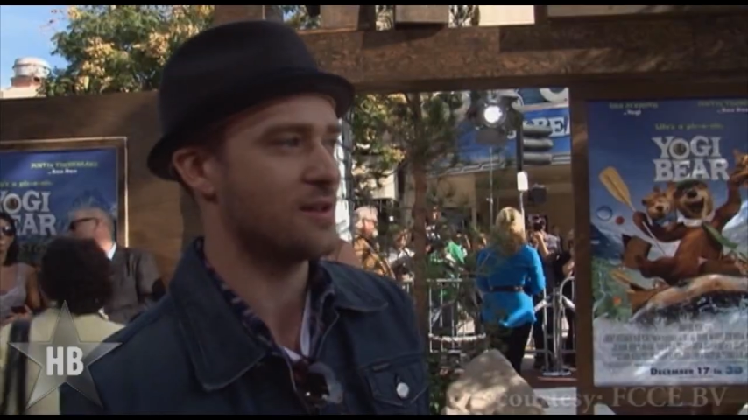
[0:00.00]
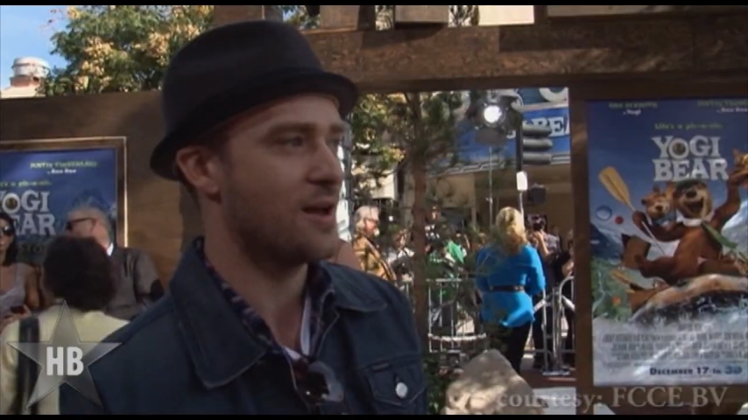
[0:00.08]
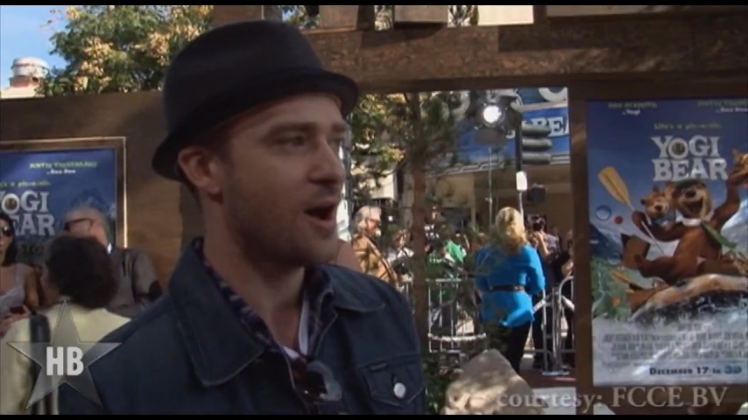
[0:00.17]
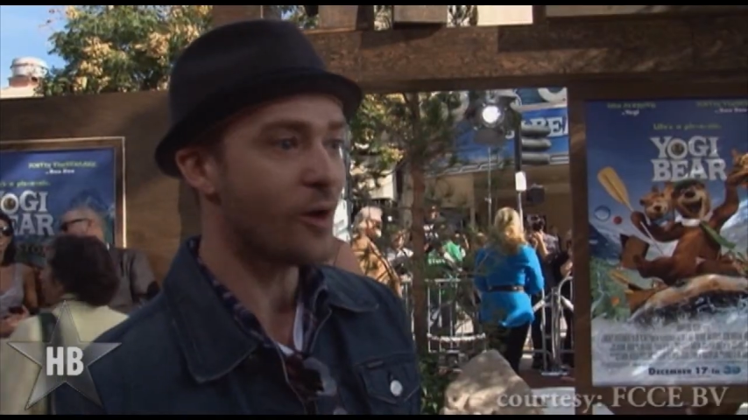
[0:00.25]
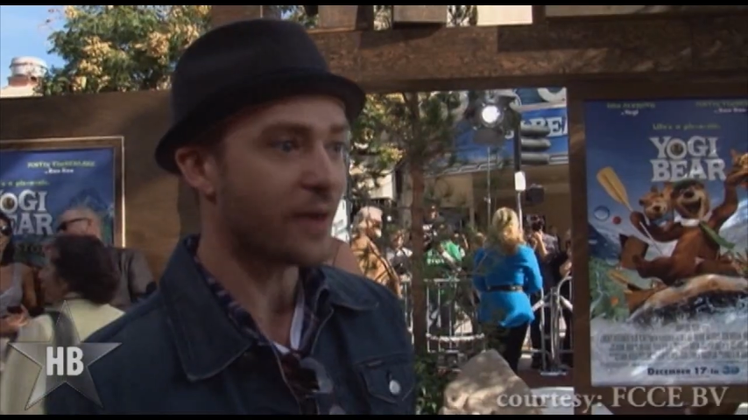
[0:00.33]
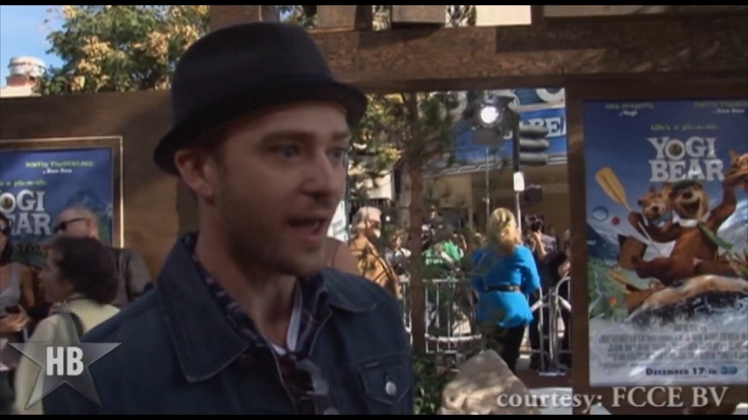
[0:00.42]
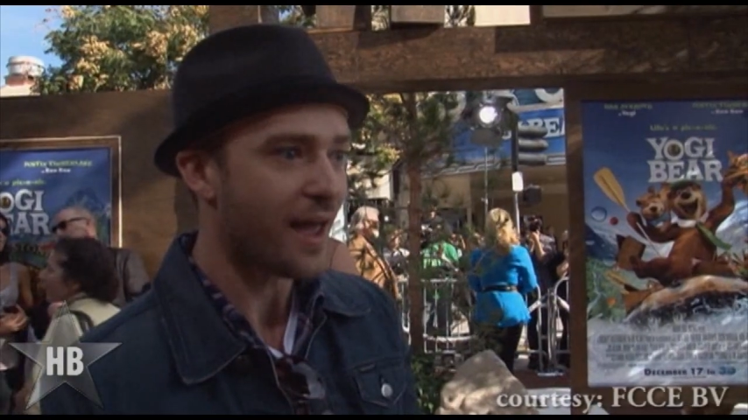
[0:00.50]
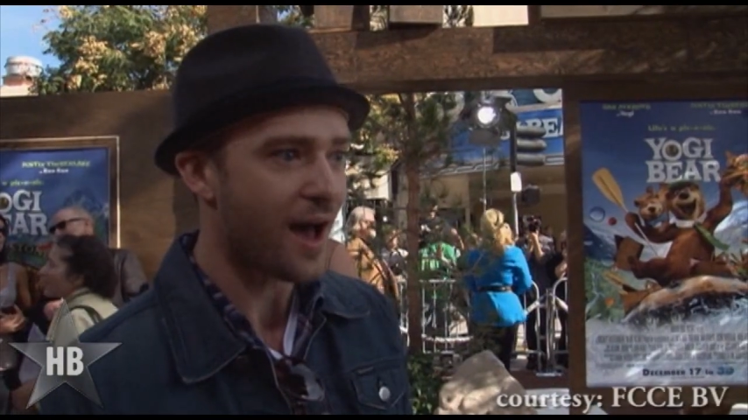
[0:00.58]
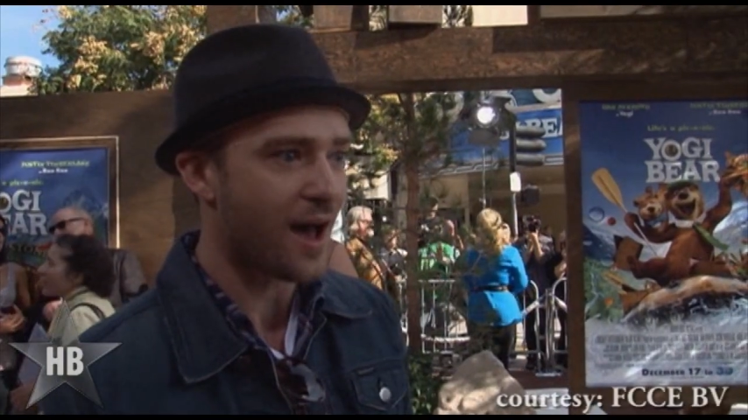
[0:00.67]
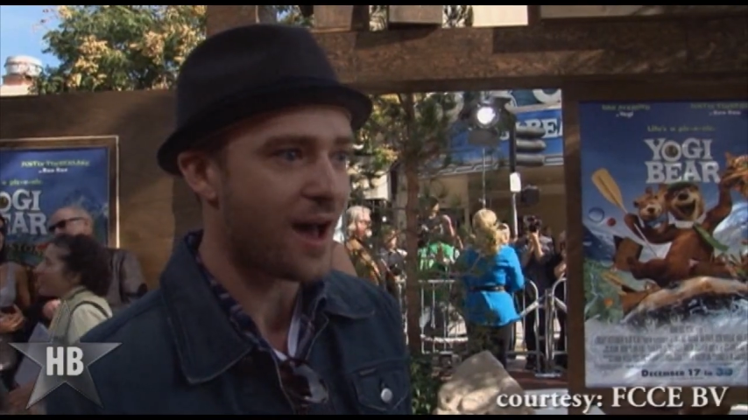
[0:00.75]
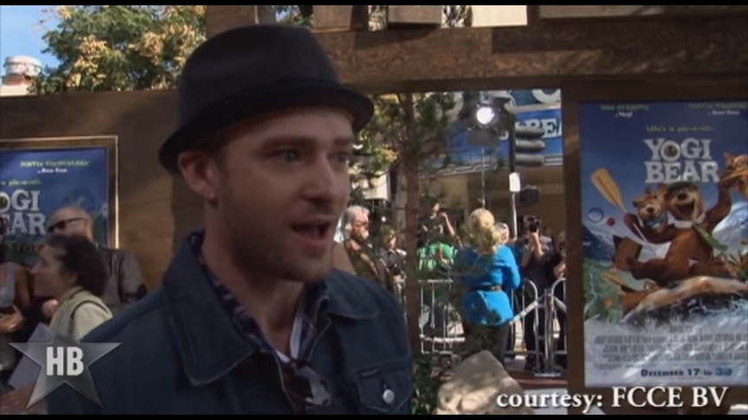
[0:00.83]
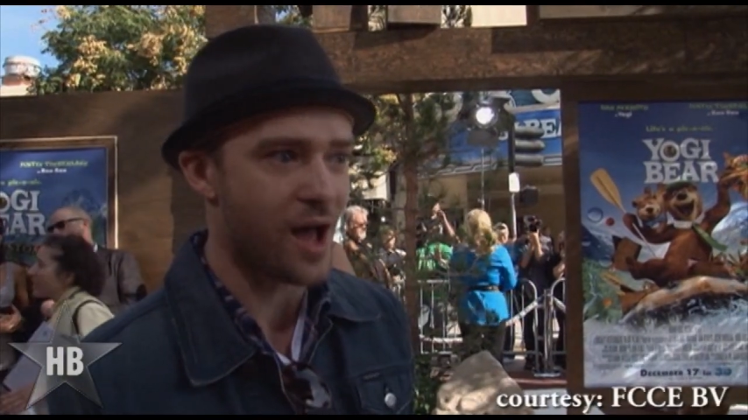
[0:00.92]
If you were to
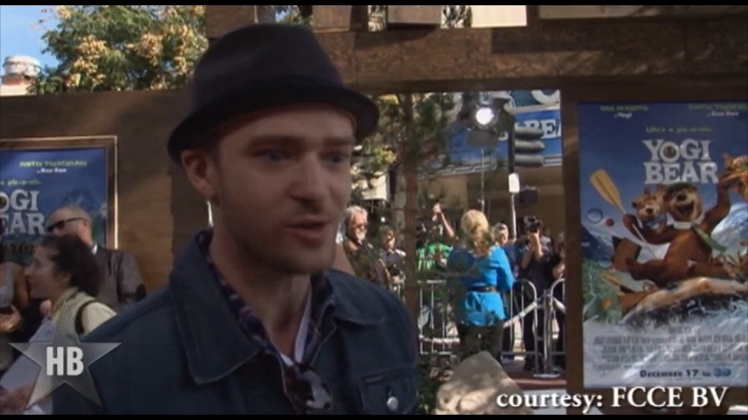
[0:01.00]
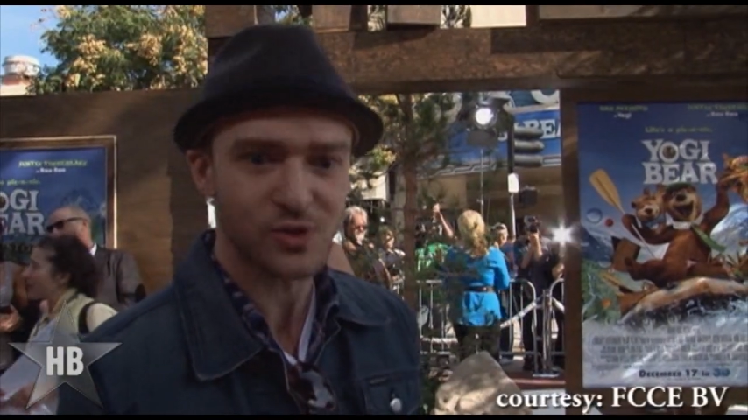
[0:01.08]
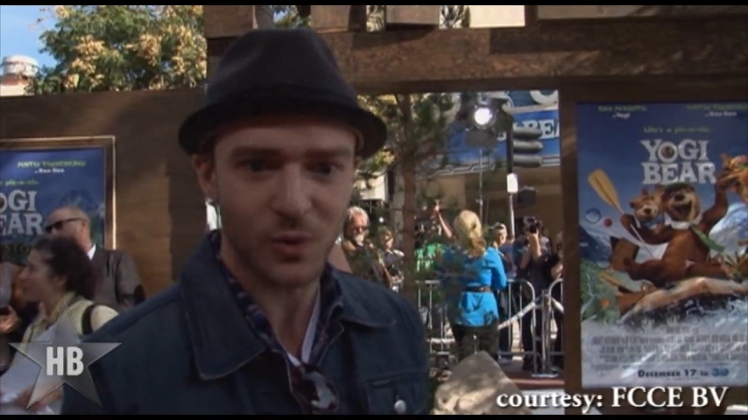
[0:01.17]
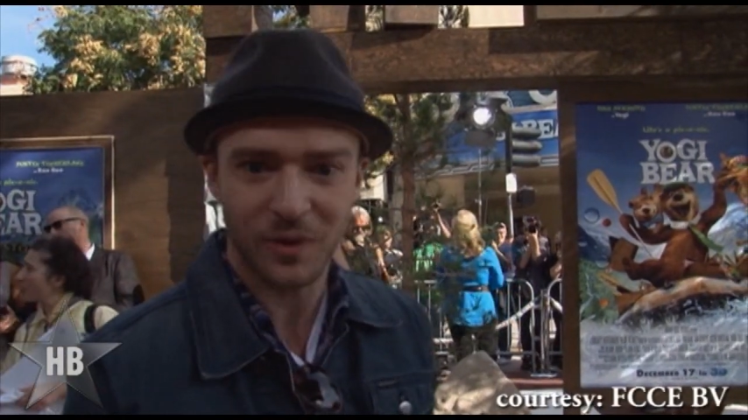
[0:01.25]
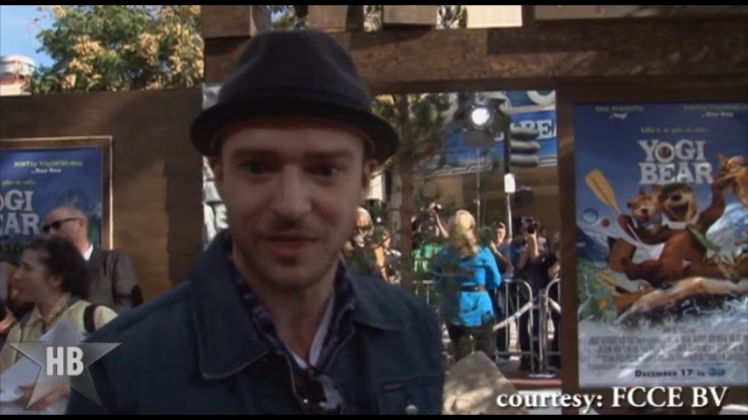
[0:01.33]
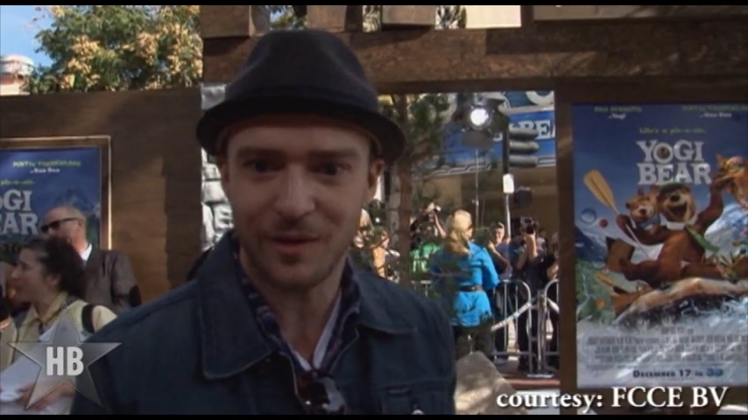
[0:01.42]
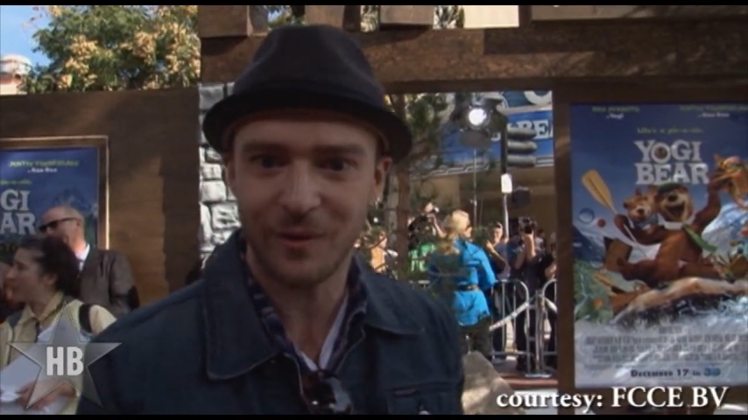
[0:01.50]
say, I